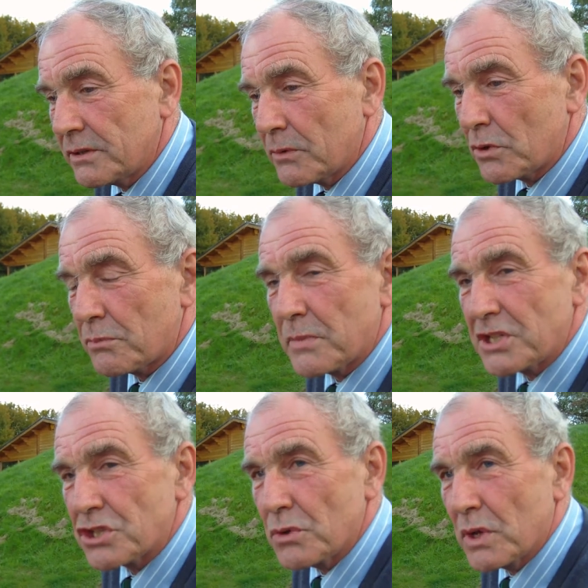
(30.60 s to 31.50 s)
it wouldn't be
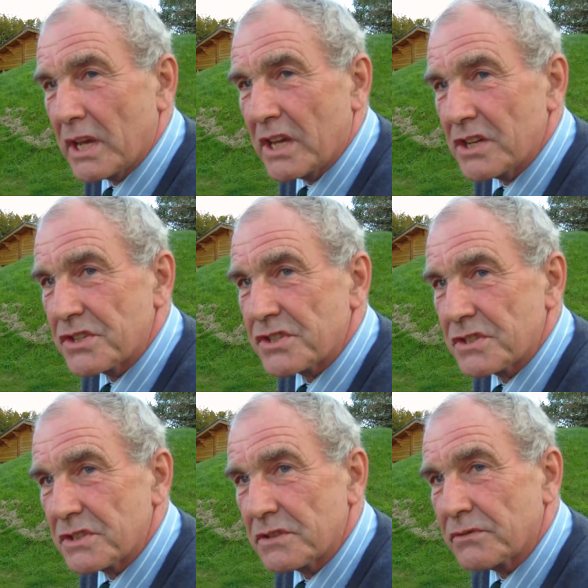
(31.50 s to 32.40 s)
two years
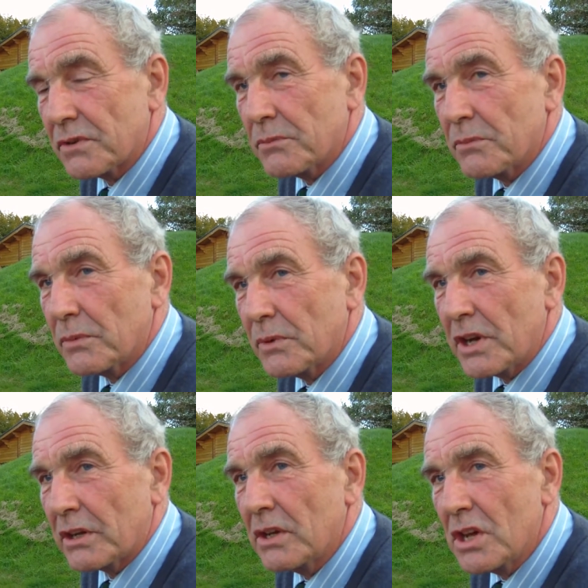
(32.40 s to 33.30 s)
from
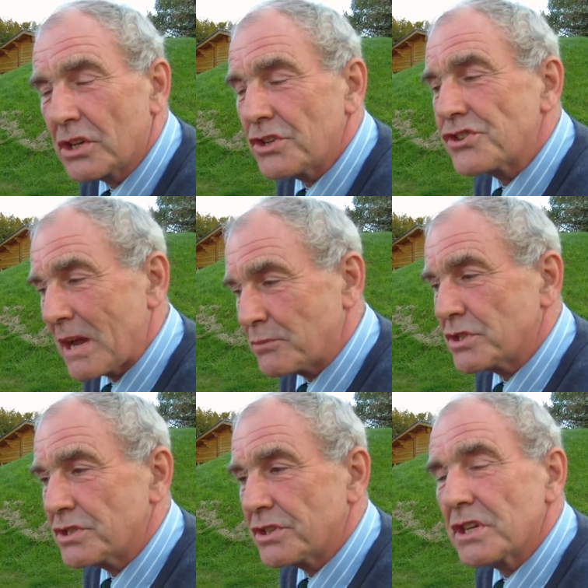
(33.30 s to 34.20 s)
right.
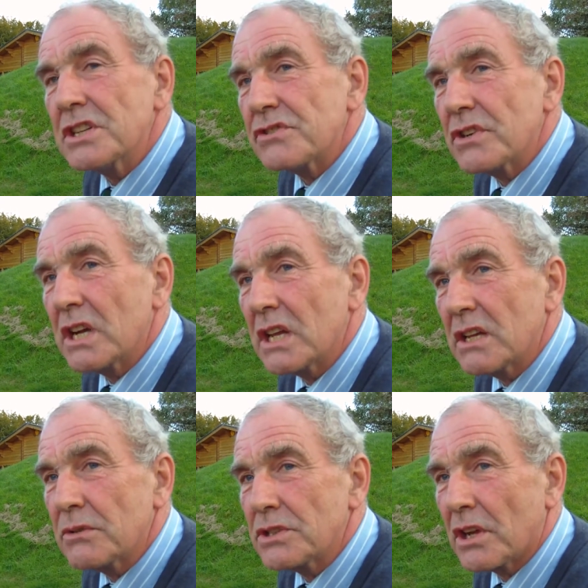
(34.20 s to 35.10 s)
conception to this, really, which